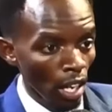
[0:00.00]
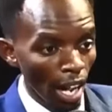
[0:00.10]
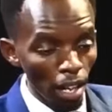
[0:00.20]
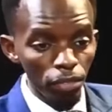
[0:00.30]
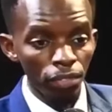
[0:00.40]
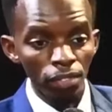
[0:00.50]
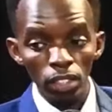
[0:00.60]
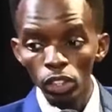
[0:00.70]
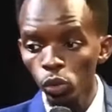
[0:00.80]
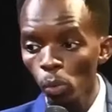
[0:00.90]
have
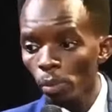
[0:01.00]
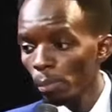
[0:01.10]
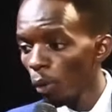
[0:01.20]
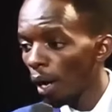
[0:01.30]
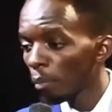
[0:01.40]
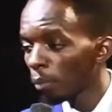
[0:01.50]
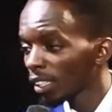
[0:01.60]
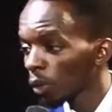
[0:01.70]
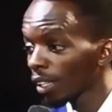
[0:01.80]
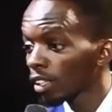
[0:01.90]
two people, one
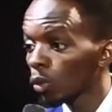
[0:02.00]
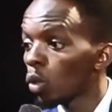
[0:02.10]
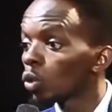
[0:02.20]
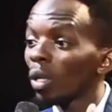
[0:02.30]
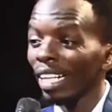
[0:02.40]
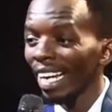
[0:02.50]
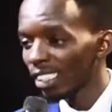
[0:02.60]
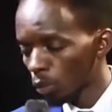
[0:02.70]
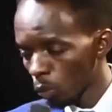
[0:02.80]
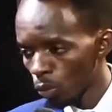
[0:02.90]
person that you go to cry
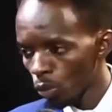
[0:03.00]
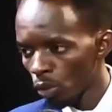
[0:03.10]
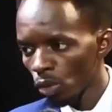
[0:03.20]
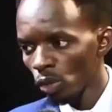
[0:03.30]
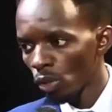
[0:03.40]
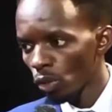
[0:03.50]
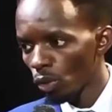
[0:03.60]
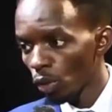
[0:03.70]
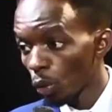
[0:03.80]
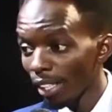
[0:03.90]
to.
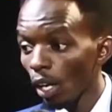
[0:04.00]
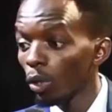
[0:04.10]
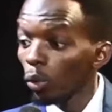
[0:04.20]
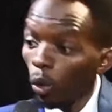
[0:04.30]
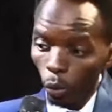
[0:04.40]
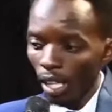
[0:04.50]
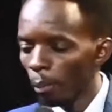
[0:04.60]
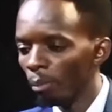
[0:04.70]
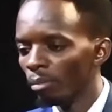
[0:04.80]
Ukiwa down, you go to them.